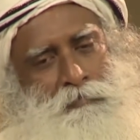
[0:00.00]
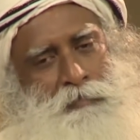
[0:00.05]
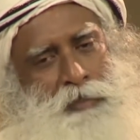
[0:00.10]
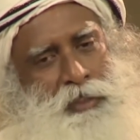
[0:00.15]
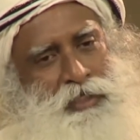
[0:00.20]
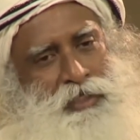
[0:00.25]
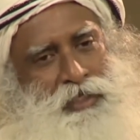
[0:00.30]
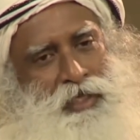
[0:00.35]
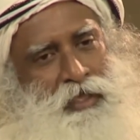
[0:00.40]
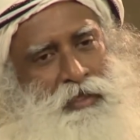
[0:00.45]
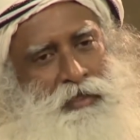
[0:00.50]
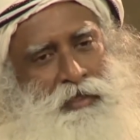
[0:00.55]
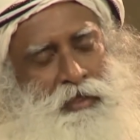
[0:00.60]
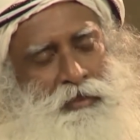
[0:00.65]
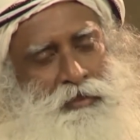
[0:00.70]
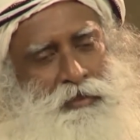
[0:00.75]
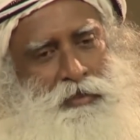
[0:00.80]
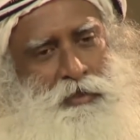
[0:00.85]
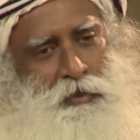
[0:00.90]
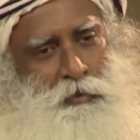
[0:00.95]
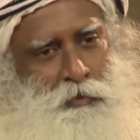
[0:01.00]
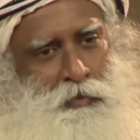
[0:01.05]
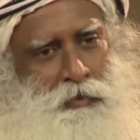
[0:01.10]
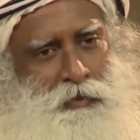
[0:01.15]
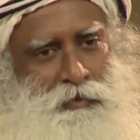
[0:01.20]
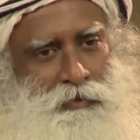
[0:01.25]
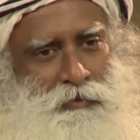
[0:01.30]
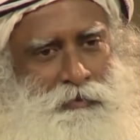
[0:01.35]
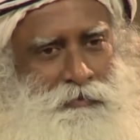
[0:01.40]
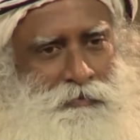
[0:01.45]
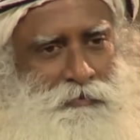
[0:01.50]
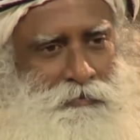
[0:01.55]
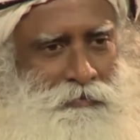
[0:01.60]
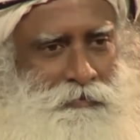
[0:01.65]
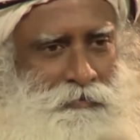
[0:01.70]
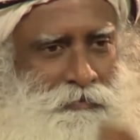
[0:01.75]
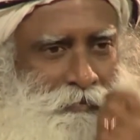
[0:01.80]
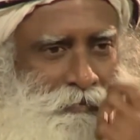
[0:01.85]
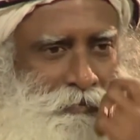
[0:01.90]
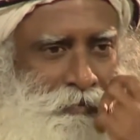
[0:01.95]
It's not that simple
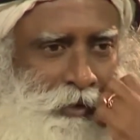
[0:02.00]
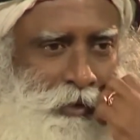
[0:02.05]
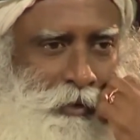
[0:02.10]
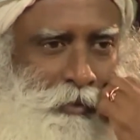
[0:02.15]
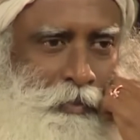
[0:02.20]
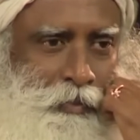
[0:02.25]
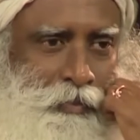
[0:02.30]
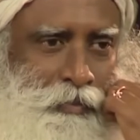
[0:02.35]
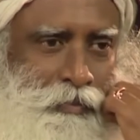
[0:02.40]
to